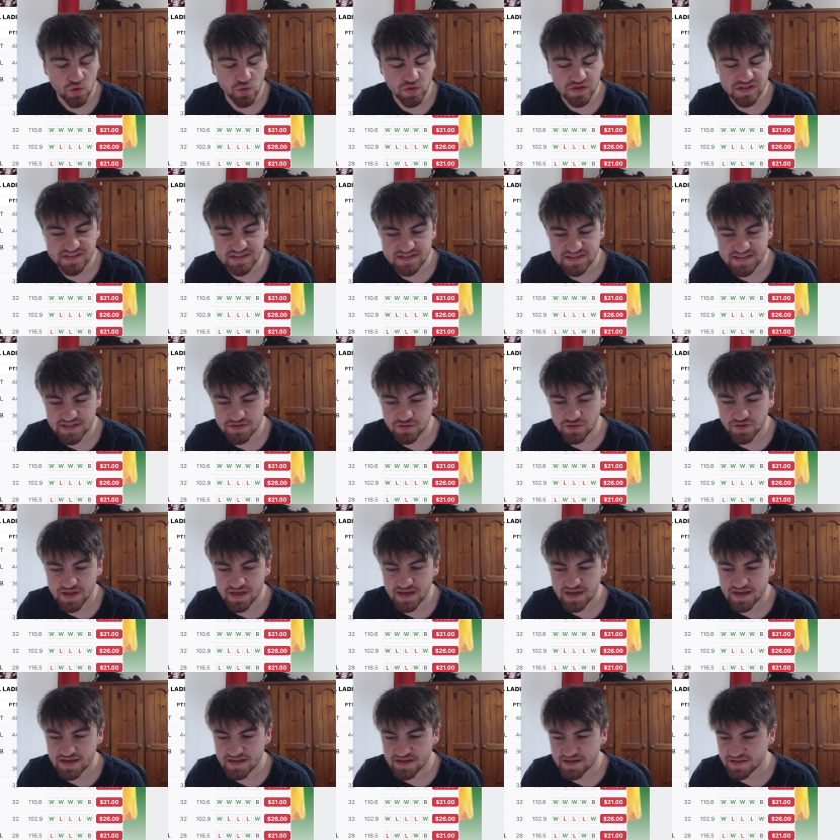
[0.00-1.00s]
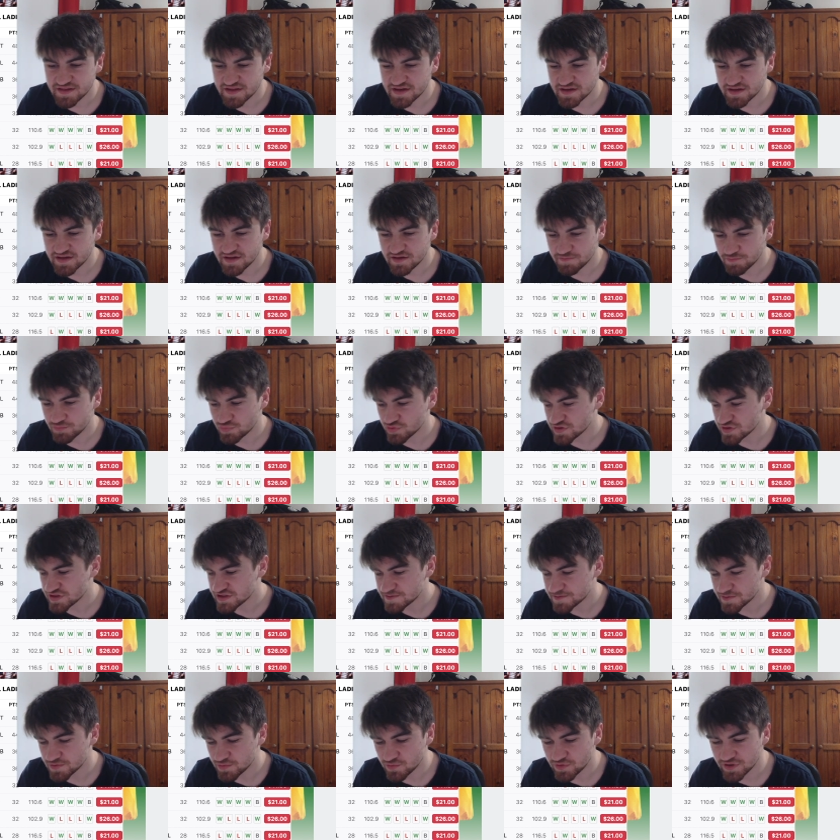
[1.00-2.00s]
Steele there, and I think that
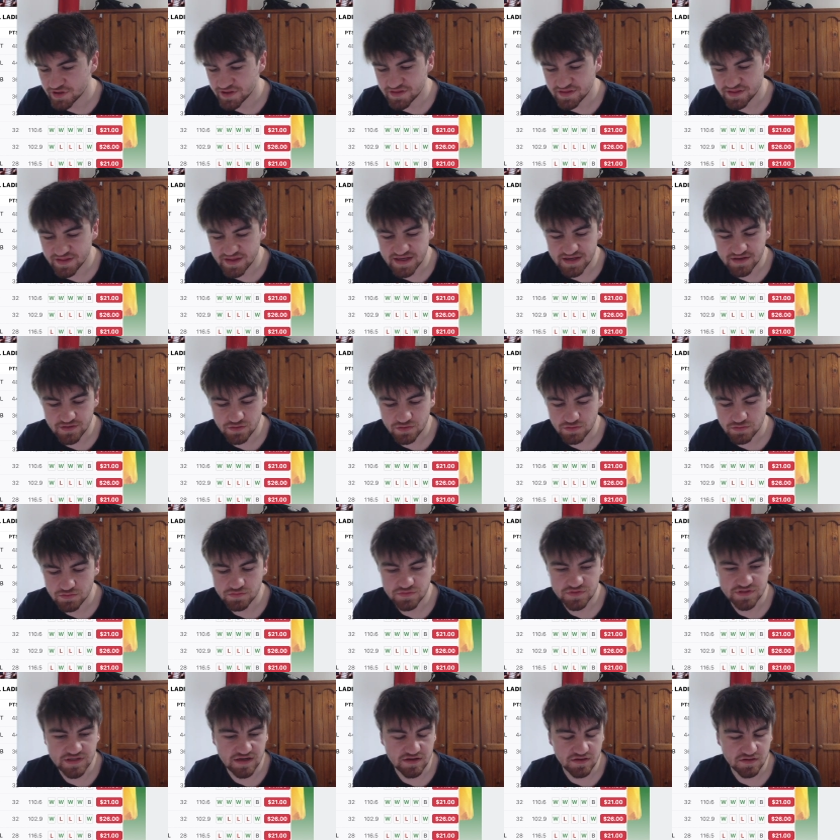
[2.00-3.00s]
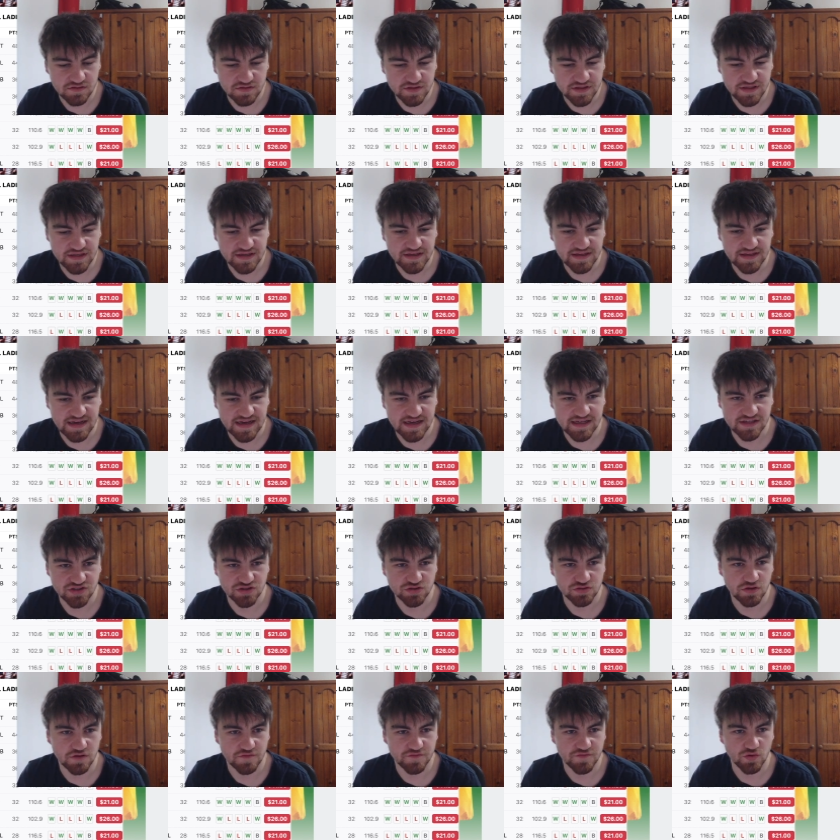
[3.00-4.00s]
Brisbane with Neil, Dunkley, and
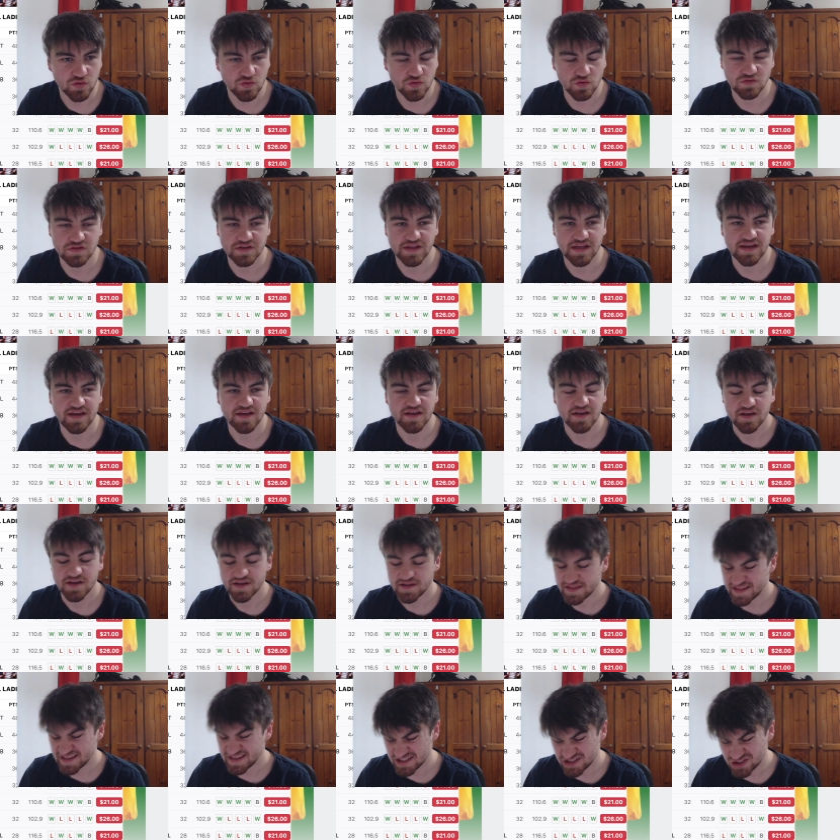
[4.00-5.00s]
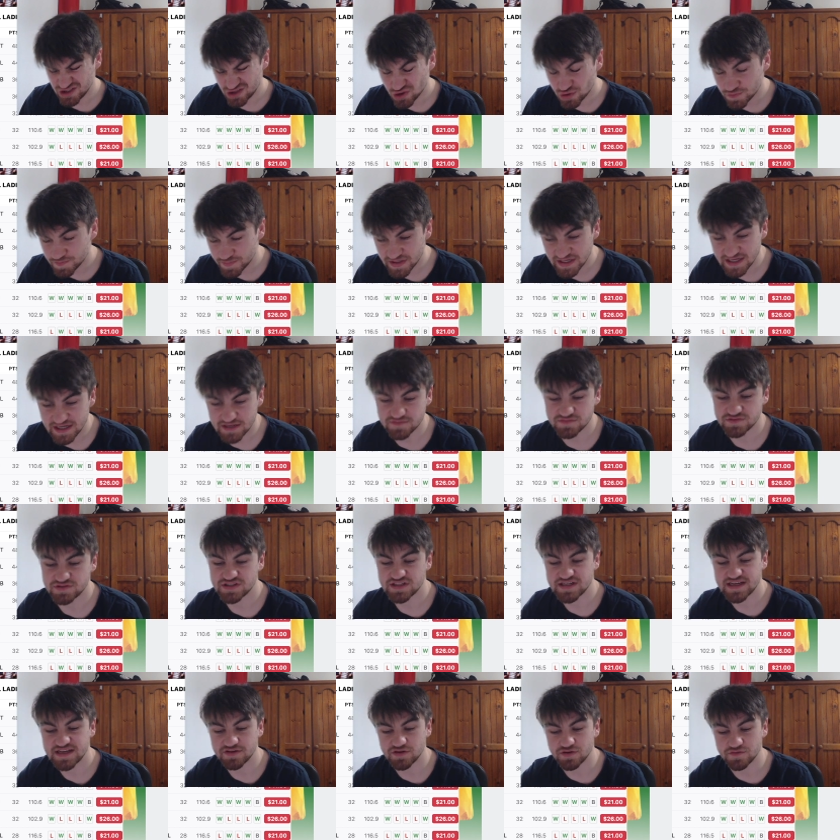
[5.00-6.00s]
Ashcroft all there, they should be able to
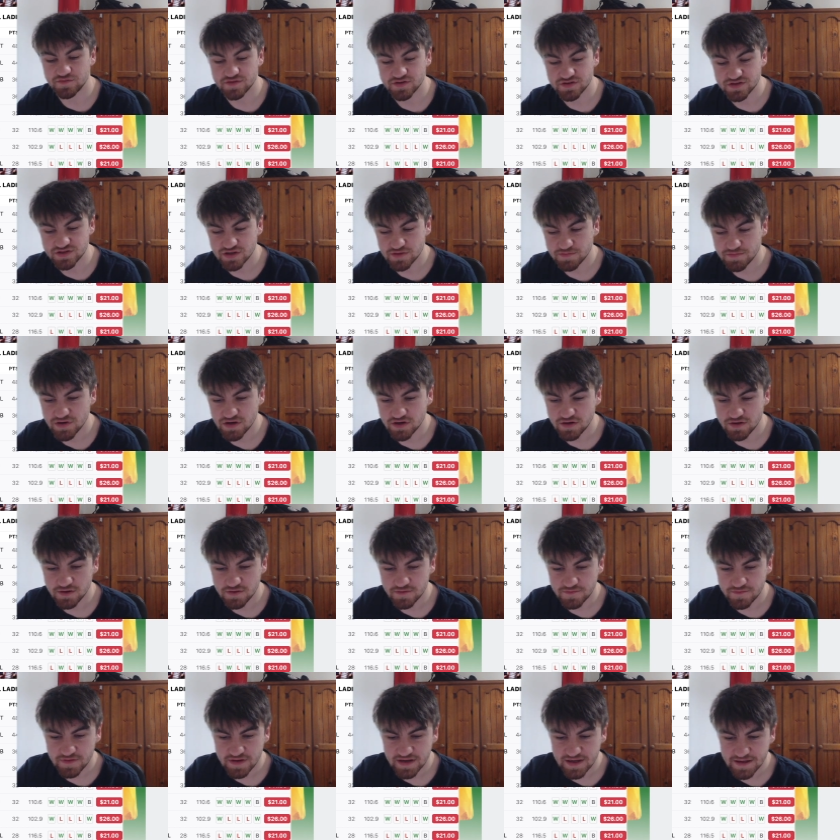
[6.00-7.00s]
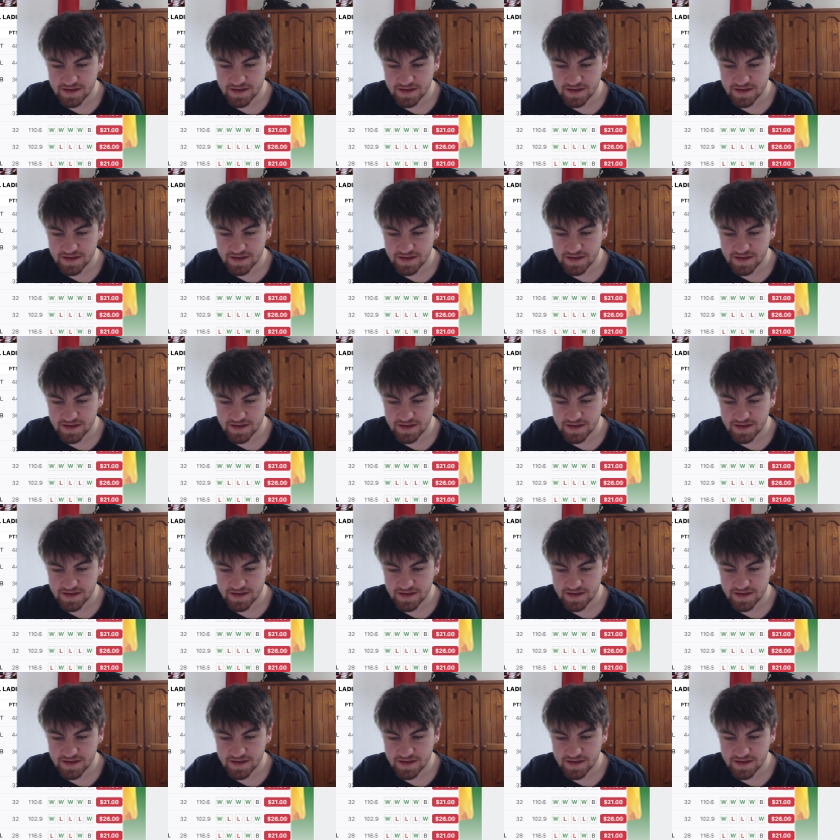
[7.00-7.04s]
get over the top of